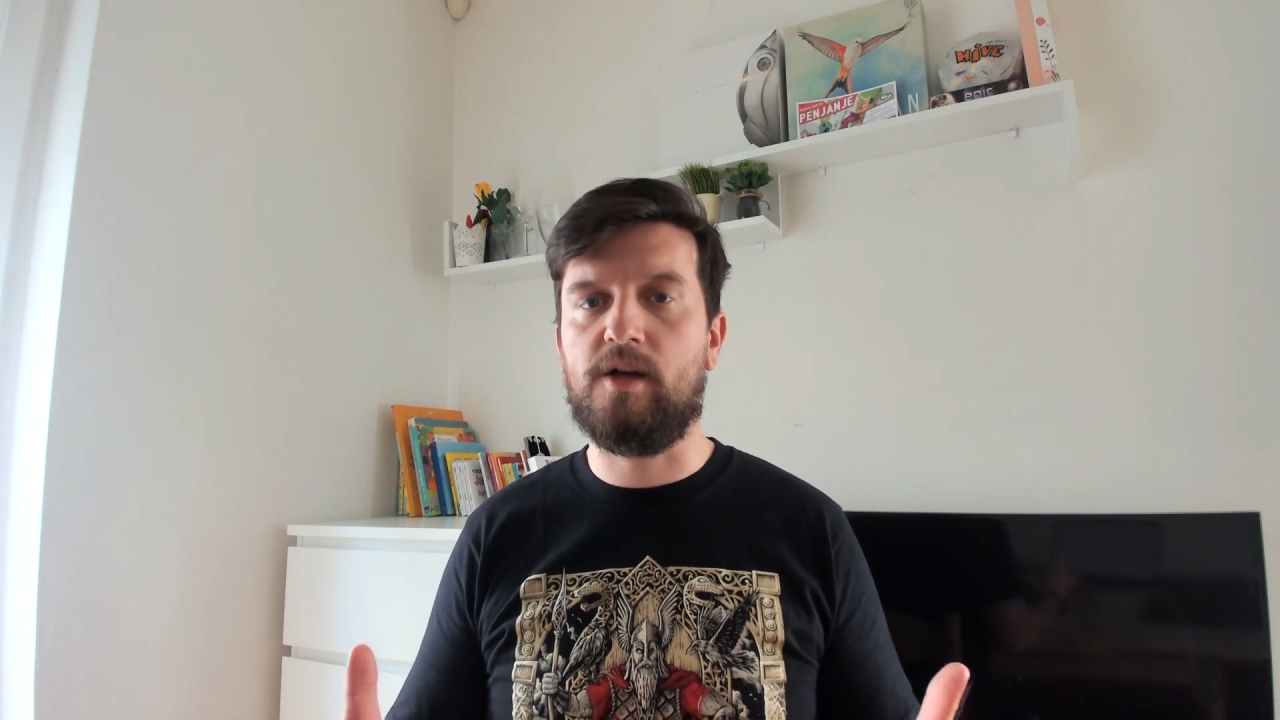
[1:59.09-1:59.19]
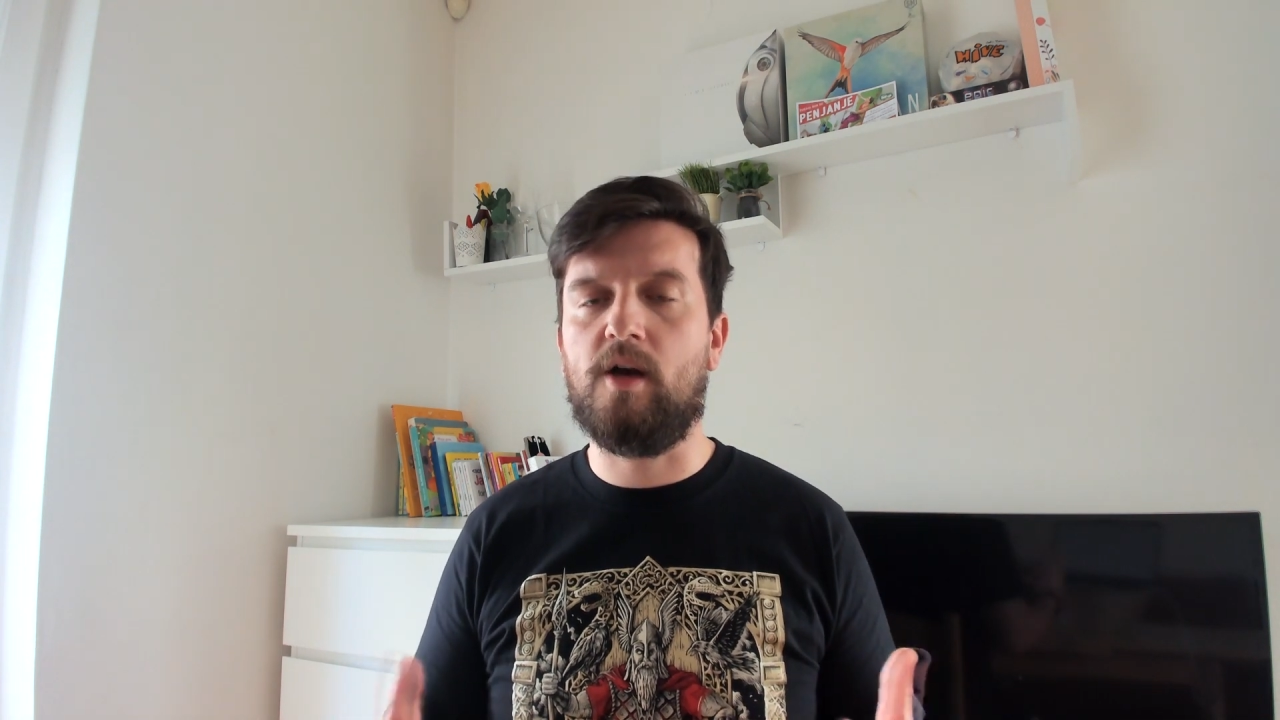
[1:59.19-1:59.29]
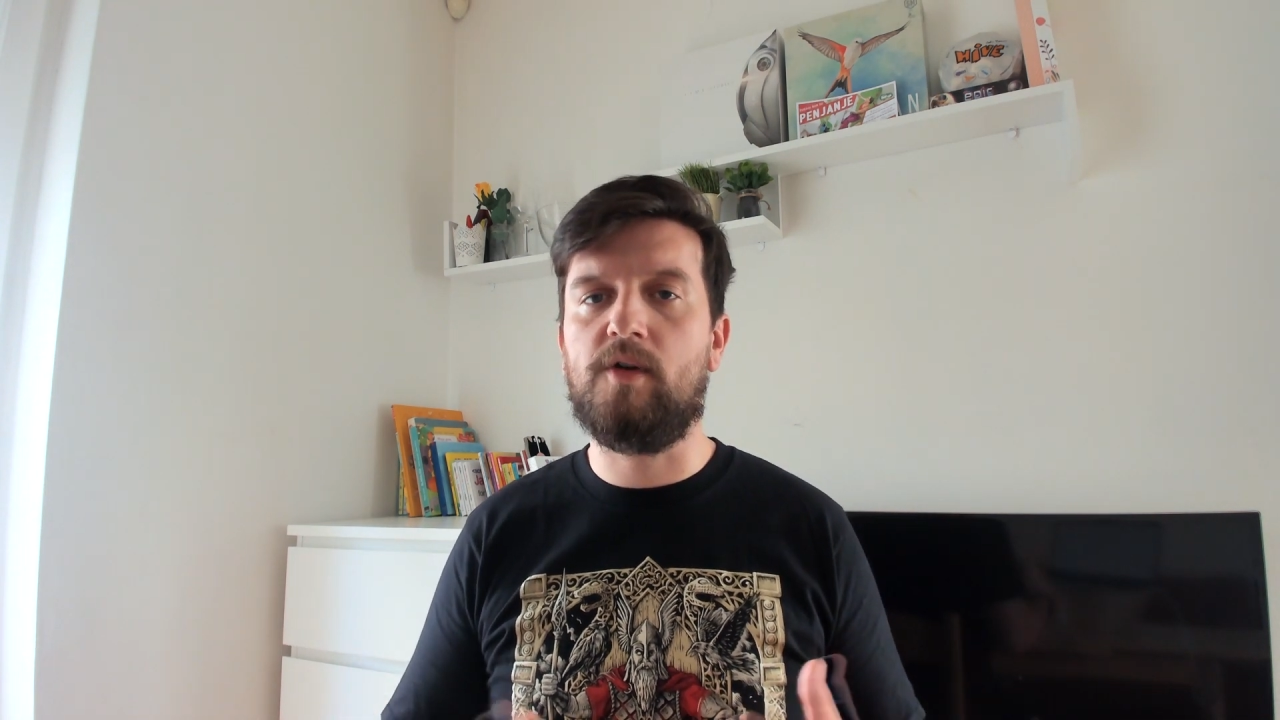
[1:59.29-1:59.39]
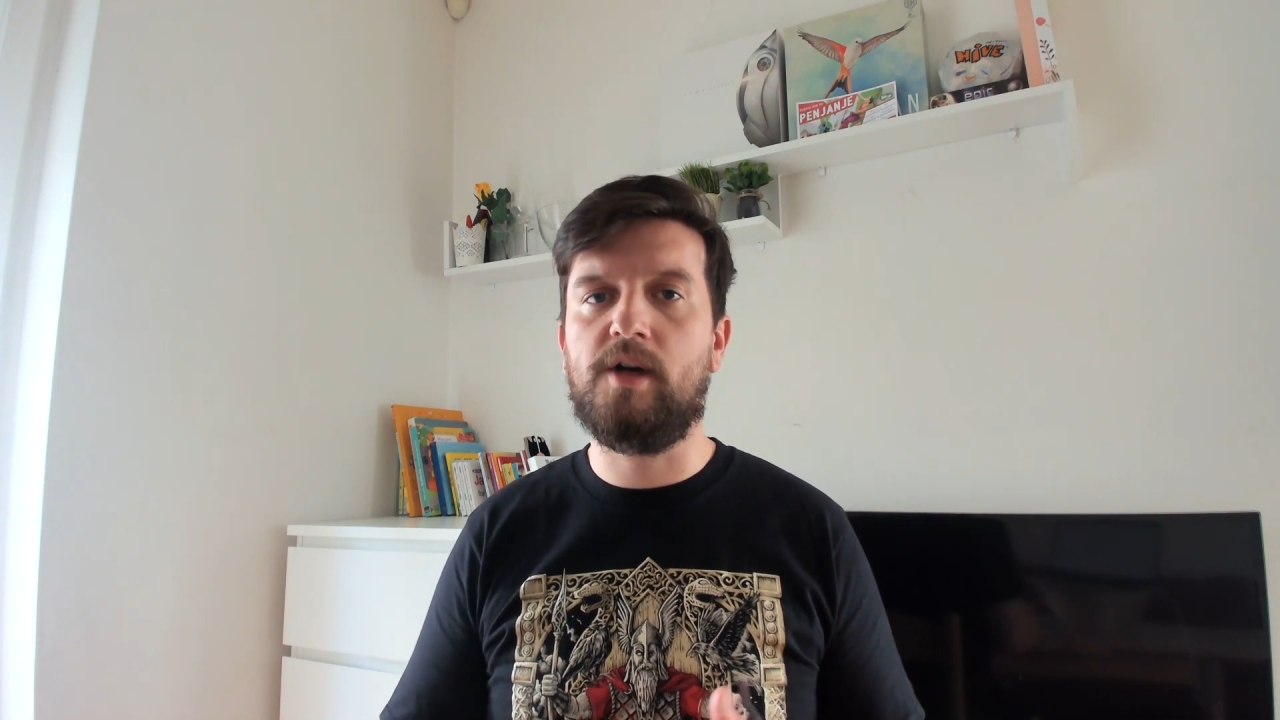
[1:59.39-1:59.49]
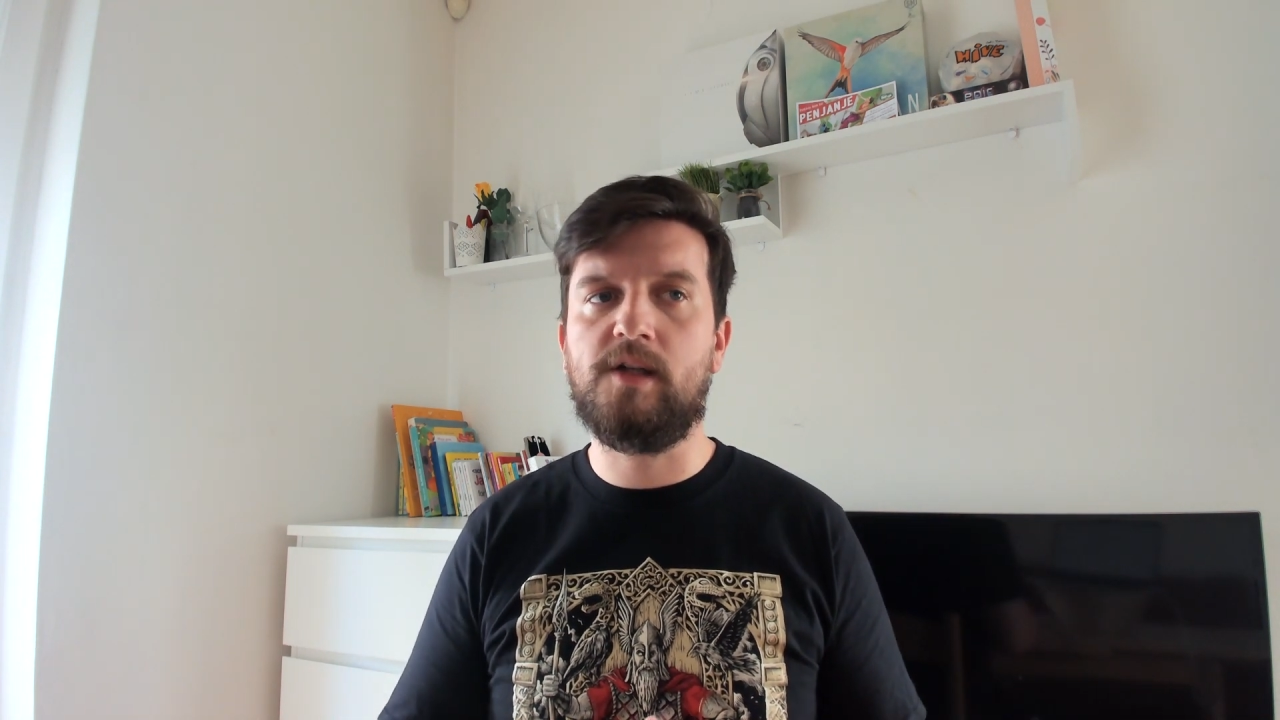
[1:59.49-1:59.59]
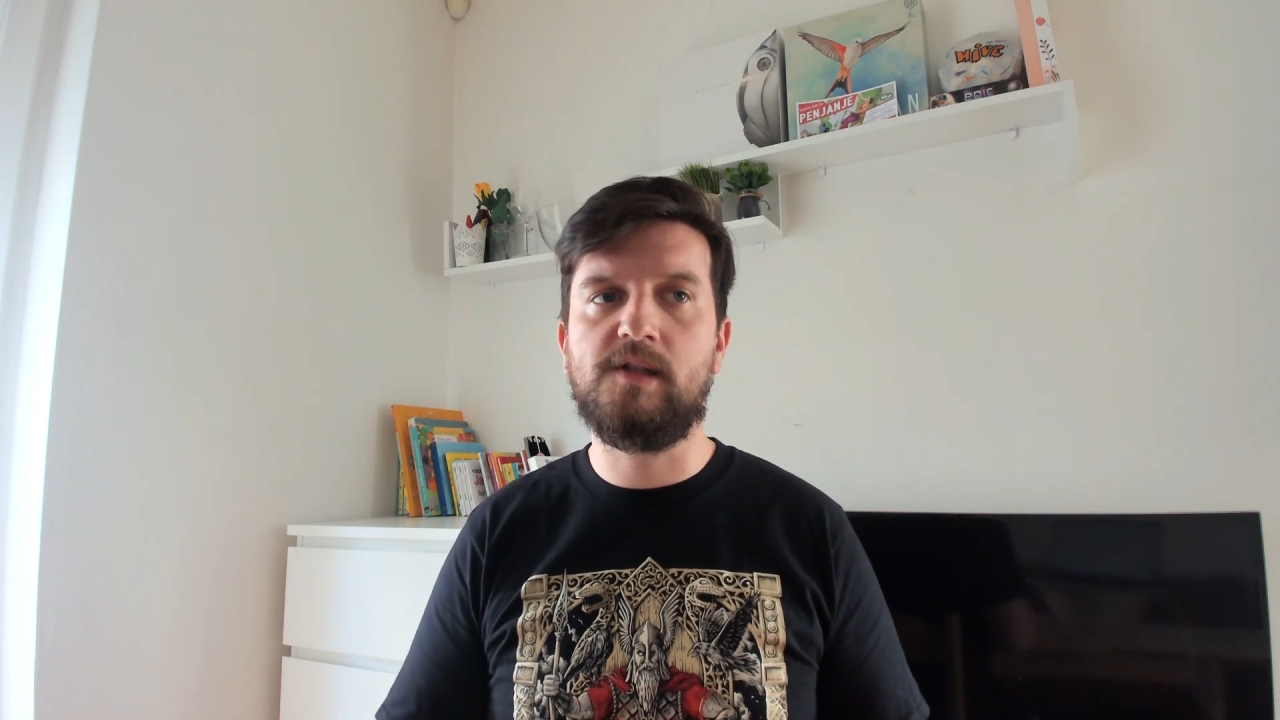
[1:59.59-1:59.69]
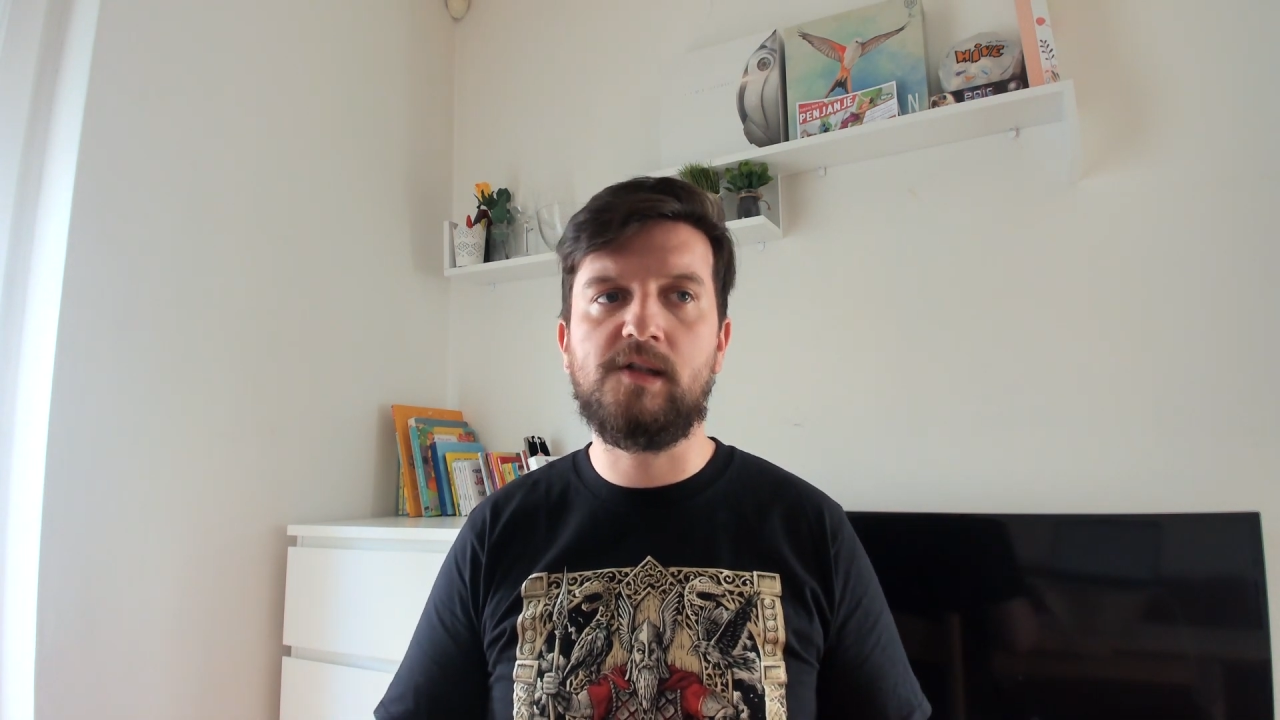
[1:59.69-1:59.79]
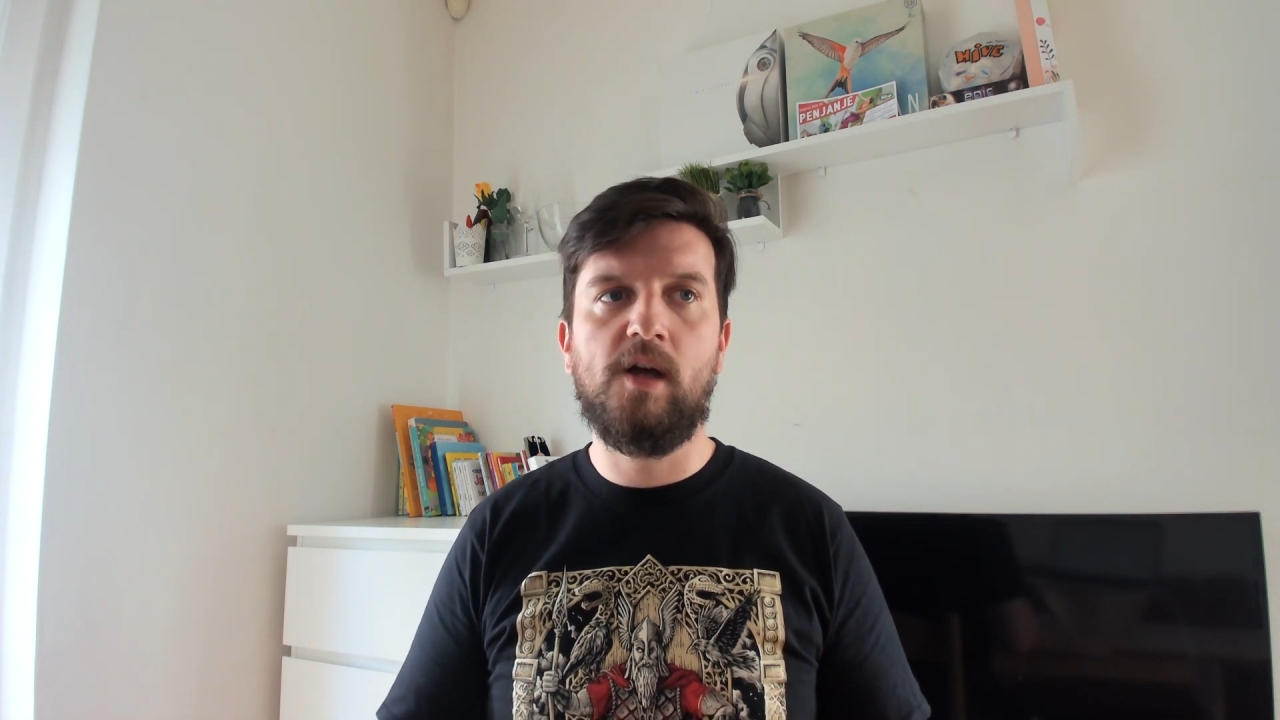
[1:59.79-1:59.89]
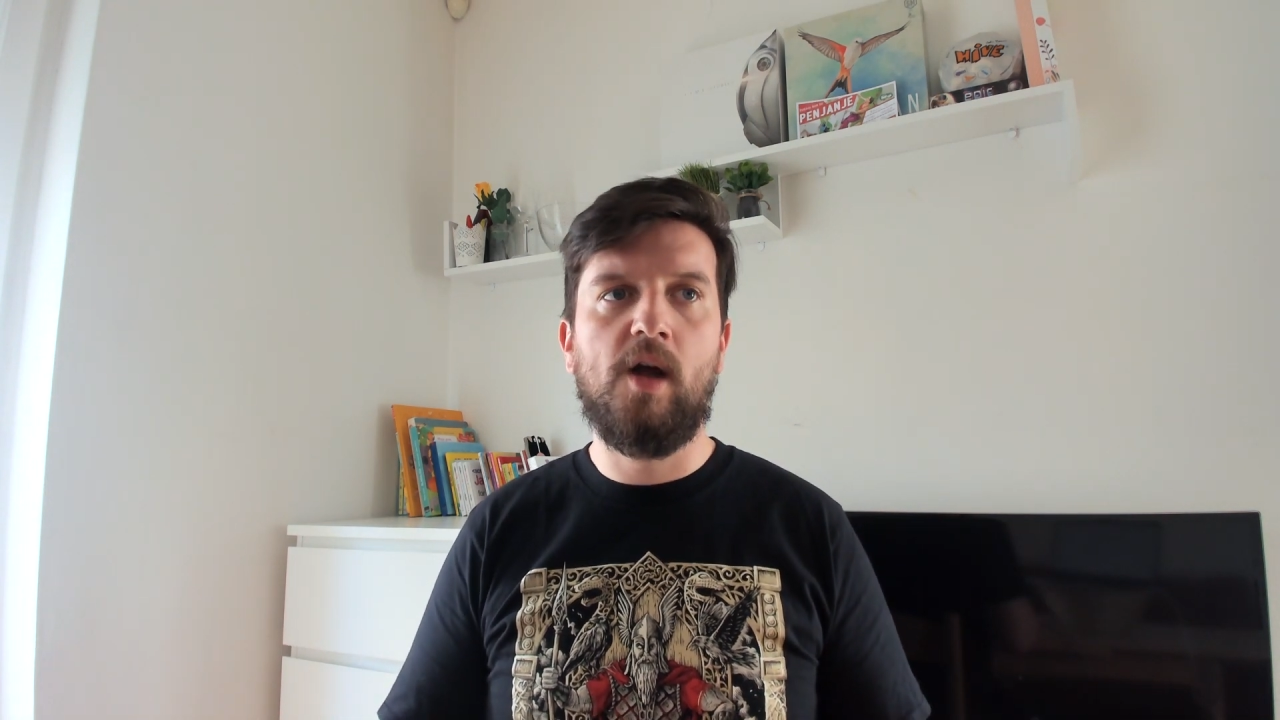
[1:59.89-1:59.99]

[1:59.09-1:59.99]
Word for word: governance,